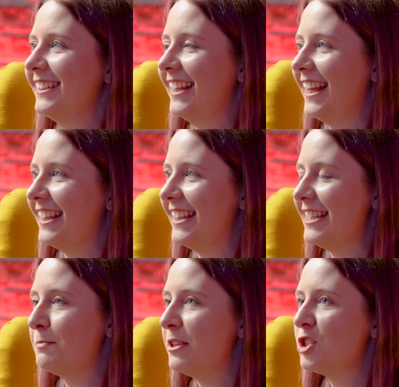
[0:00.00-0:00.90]
Yeah,
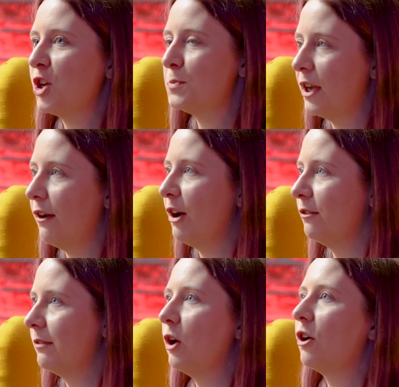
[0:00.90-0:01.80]
the show's been going
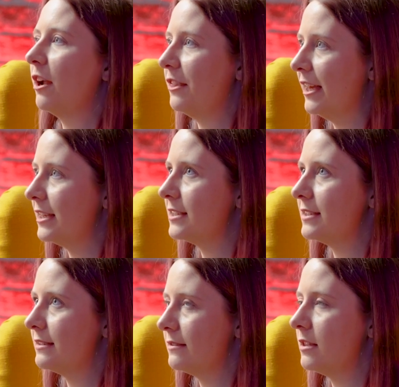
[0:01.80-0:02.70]
on longer. I think
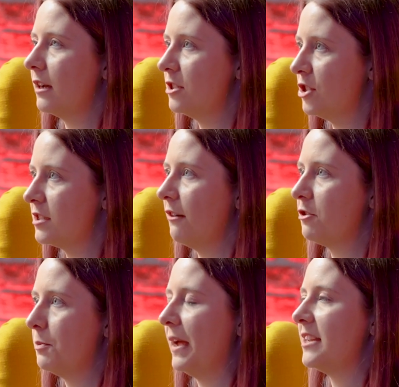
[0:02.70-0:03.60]
it's started just
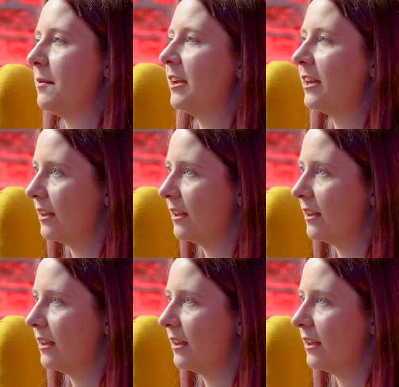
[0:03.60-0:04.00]
after the pandemic.